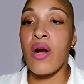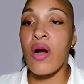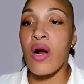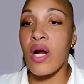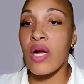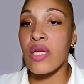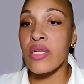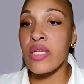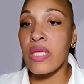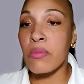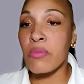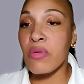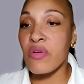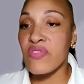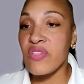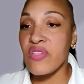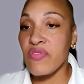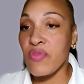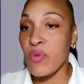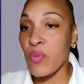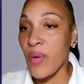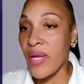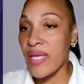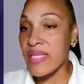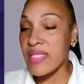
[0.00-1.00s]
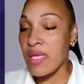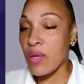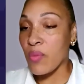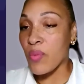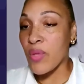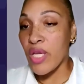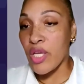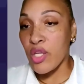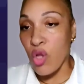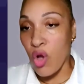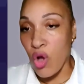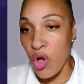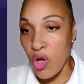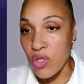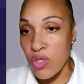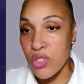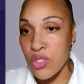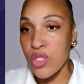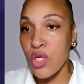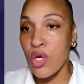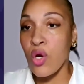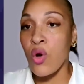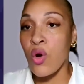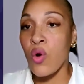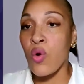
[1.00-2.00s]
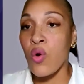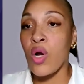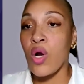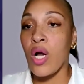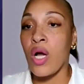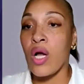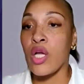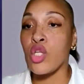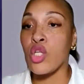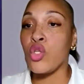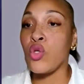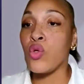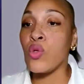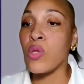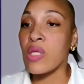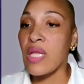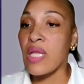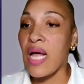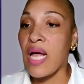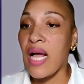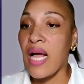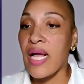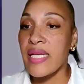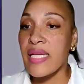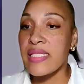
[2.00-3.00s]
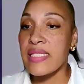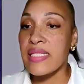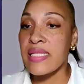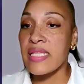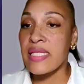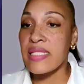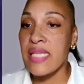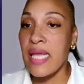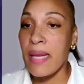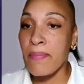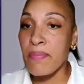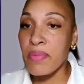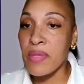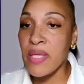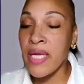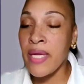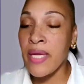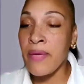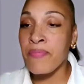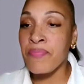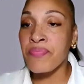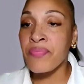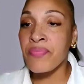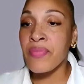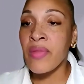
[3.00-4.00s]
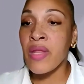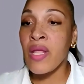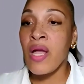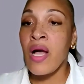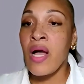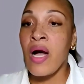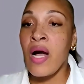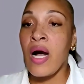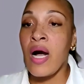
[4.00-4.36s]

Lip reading: There are a number of different ways that we can also utilize the template.